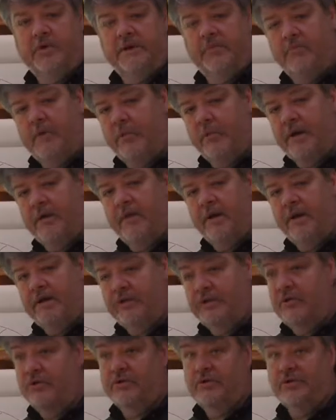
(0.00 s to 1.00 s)
And what we want to
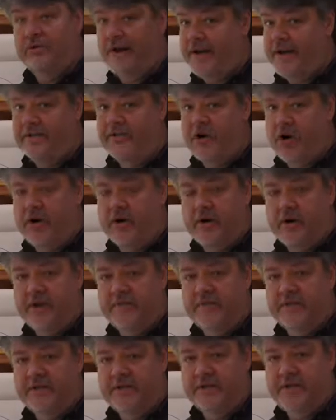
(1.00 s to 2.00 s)
do is, trading's hard
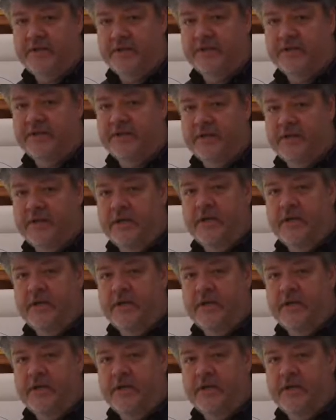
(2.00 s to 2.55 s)
enough as it is.